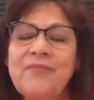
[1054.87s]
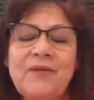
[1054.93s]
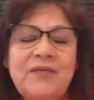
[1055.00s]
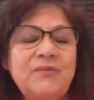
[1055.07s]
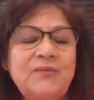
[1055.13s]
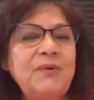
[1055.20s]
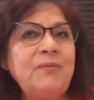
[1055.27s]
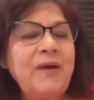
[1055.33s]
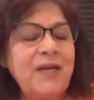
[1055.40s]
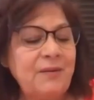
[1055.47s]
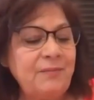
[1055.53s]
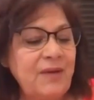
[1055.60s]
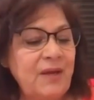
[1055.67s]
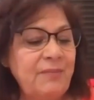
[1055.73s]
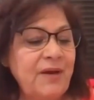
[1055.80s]
just
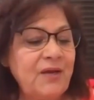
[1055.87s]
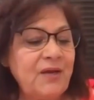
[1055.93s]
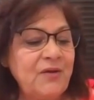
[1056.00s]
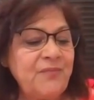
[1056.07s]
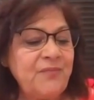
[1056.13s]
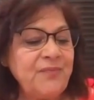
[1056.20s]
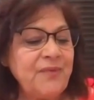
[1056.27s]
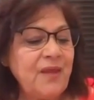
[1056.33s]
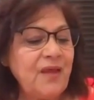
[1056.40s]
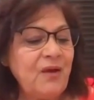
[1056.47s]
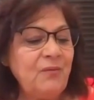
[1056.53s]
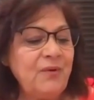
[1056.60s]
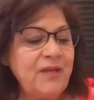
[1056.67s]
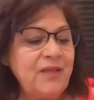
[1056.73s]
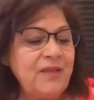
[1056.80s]
rewriting my bio,
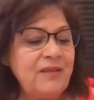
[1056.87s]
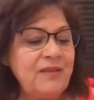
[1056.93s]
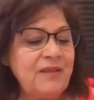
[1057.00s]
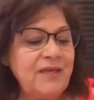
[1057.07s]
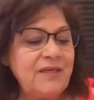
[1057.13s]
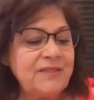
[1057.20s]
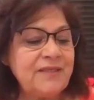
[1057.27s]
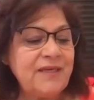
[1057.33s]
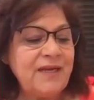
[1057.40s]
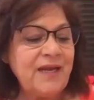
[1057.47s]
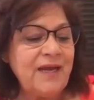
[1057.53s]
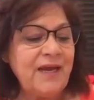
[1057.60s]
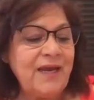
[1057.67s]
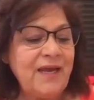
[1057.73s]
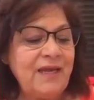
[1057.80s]
and one of the things that
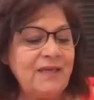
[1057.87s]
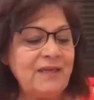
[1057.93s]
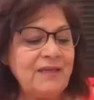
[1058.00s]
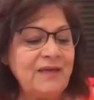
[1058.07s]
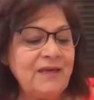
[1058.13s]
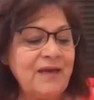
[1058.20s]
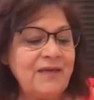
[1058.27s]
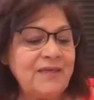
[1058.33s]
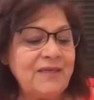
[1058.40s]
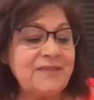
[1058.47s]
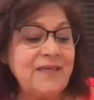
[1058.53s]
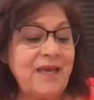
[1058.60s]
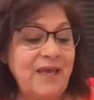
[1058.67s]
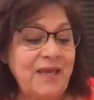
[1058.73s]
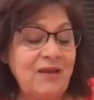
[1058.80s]
I
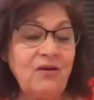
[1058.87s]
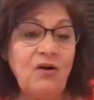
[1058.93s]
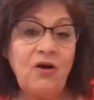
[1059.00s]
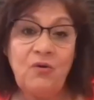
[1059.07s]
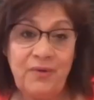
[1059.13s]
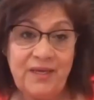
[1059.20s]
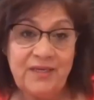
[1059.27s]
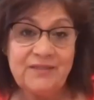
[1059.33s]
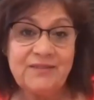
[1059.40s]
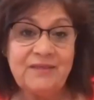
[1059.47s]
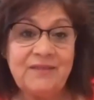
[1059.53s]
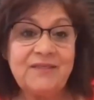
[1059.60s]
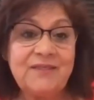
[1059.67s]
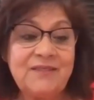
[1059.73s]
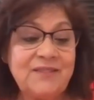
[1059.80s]
say always,
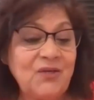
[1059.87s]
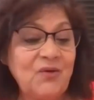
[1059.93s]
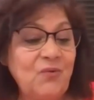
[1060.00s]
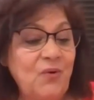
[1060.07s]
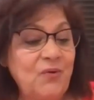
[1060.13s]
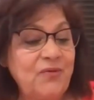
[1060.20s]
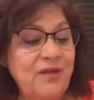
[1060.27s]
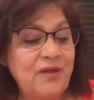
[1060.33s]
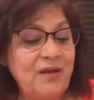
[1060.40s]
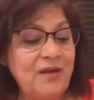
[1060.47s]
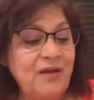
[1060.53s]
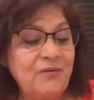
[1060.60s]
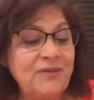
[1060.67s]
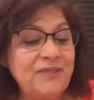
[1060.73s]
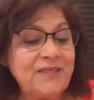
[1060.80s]
and this is the quote that I
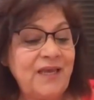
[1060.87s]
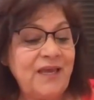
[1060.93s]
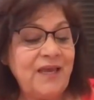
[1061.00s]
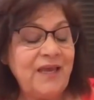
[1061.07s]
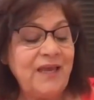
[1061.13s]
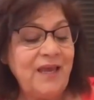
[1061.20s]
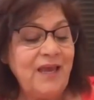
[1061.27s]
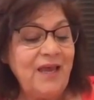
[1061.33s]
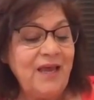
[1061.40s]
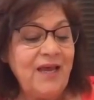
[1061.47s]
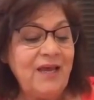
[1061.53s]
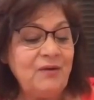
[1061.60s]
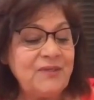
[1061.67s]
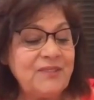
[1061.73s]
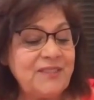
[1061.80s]
always say,
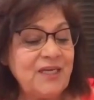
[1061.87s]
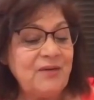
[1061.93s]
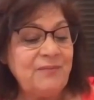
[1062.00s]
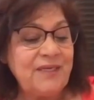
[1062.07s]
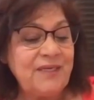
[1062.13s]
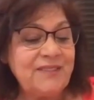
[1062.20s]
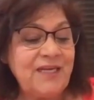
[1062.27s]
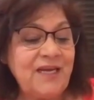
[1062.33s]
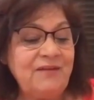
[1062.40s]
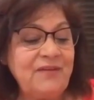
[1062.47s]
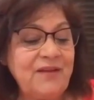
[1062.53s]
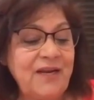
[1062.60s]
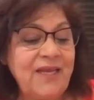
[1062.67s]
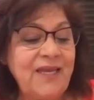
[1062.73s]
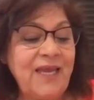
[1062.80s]
I always tell my staff
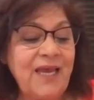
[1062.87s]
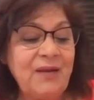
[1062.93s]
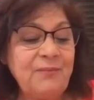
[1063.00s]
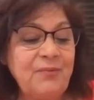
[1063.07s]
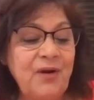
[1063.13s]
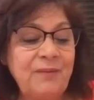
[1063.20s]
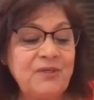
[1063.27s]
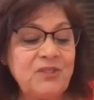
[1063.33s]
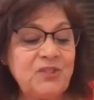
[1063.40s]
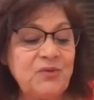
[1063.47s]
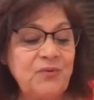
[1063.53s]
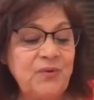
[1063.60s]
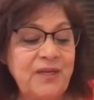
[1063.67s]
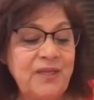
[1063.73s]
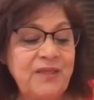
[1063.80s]
that I can't promise
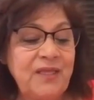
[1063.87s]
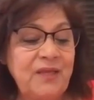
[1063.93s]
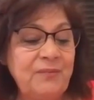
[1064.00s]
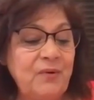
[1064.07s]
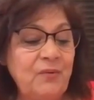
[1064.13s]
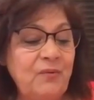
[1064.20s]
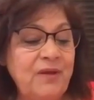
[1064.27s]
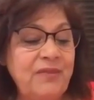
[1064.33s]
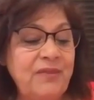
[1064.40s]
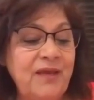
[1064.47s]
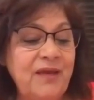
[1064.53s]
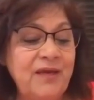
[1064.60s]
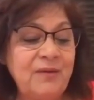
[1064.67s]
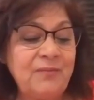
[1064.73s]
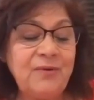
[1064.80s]
you anything, but one
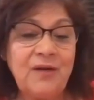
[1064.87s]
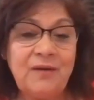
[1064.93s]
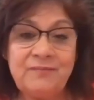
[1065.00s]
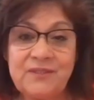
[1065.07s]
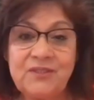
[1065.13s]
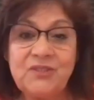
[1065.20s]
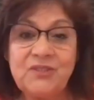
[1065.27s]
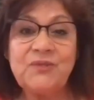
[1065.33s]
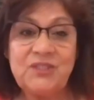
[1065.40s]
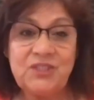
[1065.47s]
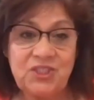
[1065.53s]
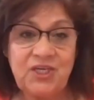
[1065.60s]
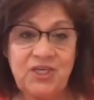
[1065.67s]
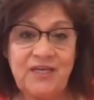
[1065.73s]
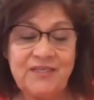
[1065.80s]
thing I can promise you is
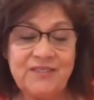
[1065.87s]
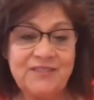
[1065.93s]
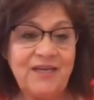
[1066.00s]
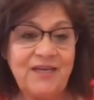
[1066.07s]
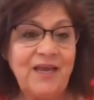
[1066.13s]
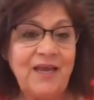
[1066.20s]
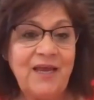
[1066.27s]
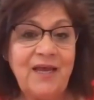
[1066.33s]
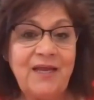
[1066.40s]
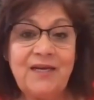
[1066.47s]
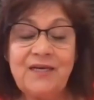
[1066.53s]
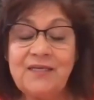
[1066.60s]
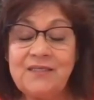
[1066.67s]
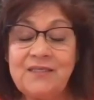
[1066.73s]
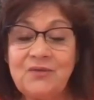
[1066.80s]
change. And
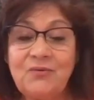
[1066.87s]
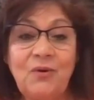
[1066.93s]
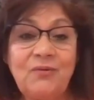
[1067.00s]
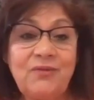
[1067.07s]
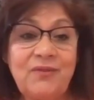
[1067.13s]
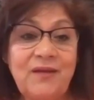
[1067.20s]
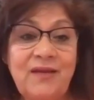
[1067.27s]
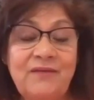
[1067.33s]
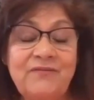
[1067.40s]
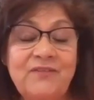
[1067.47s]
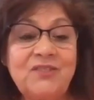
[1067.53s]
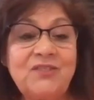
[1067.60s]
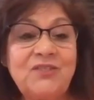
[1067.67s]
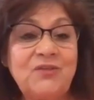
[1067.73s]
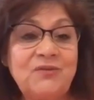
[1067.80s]
it is a quote that I've
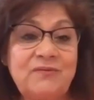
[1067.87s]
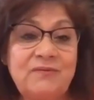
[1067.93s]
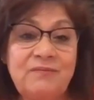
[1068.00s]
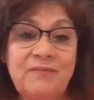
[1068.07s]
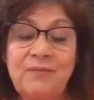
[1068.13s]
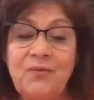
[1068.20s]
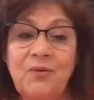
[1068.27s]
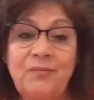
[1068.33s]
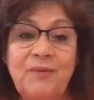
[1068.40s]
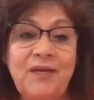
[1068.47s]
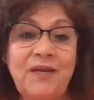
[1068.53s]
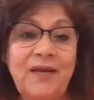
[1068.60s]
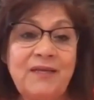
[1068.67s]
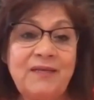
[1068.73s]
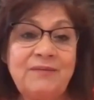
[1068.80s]
just used from the
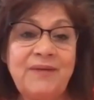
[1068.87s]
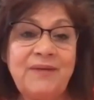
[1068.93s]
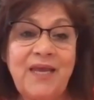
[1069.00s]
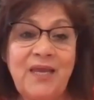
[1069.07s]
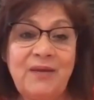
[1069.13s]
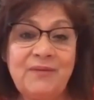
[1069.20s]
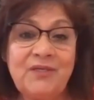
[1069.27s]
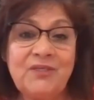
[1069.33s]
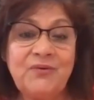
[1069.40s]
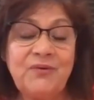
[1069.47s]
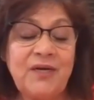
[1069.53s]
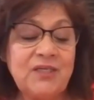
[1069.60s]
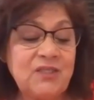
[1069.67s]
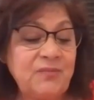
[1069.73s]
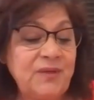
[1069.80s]
moment I became a
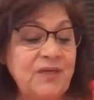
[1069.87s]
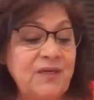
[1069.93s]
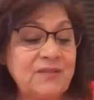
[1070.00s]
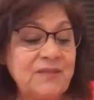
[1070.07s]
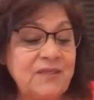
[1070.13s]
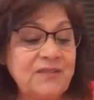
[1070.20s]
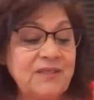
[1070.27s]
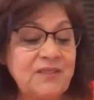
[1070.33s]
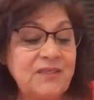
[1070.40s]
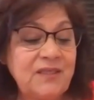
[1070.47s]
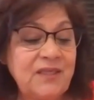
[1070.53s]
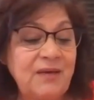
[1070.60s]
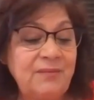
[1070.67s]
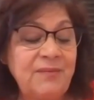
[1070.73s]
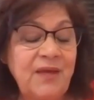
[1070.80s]
director, because I said to
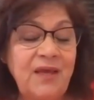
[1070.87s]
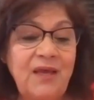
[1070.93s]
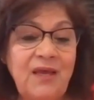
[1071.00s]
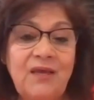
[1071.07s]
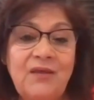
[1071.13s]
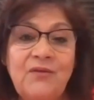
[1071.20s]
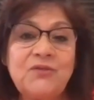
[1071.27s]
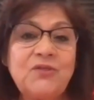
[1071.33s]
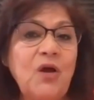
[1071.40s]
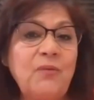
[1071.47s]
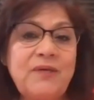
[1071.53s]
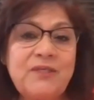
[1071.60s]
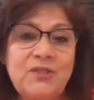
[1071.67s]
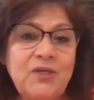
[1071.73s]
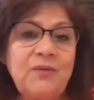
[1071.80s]
them, there's
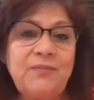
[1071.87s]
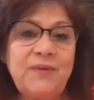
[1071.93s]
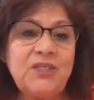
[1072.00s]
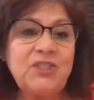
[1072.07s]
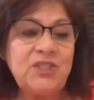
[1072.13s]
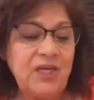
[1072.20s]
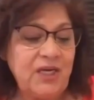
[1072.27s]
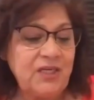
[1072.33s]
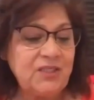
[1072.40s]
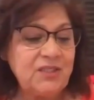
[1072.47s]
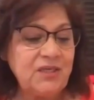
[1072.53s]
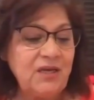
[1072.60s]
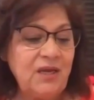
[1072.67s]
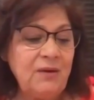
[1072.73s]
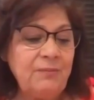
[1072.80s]
always going to be change.
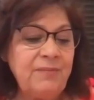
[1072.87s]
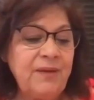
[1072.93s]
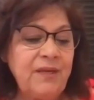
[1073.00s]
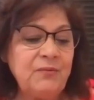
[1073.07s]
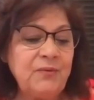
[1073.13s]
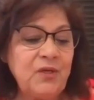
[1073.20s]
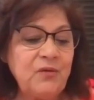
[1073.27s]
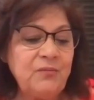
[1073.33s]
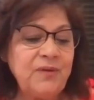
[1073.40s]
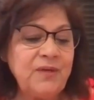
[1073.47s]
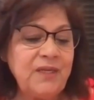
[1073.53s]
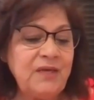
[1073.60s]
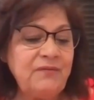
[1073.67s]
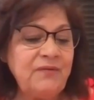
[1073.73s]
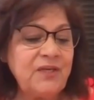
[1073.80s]
But when you
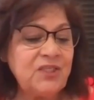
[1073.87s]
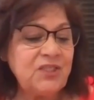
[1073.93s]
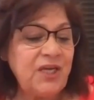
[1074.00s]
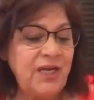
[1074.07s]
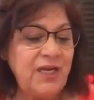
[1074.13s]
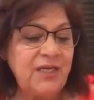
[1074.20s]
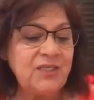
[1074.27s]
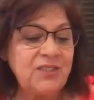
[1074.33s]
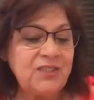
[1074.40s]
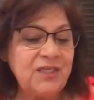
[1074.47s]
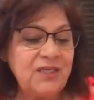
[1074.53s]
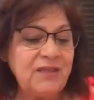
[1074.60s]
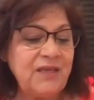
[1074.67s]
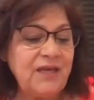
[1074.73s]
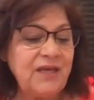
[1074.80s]
believe in change,
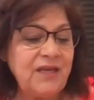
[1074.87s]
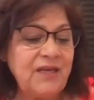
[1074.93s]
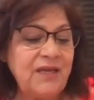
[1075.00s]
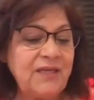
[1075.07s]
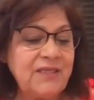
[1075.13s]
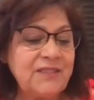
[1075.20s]
then